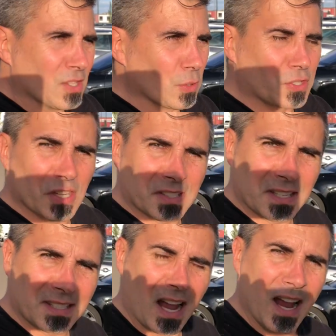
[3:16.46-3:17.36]
So it's just a
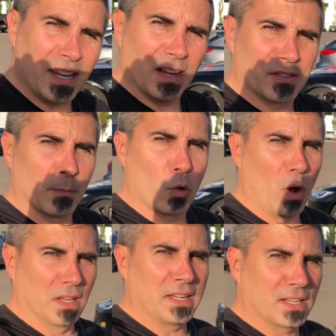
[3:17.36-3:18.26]
sign of some
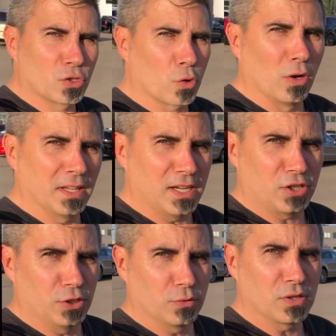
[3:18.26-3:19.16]
quality control
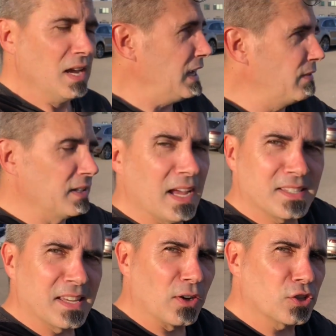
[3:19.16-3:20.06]
issues. Even that
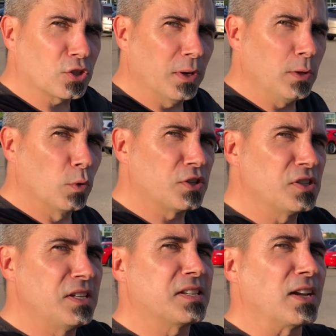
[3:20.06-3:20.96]
center screen, which
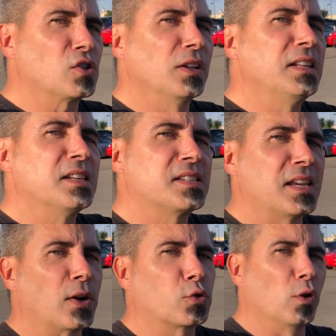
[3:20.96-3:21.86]
is essentially the
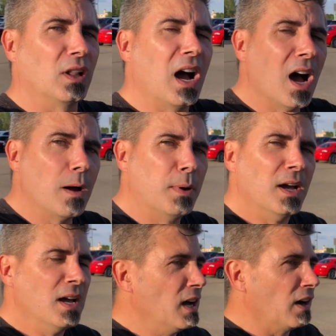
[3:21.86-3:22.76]
central hub
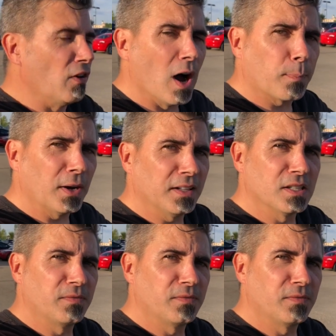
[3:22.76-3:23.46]
of operating this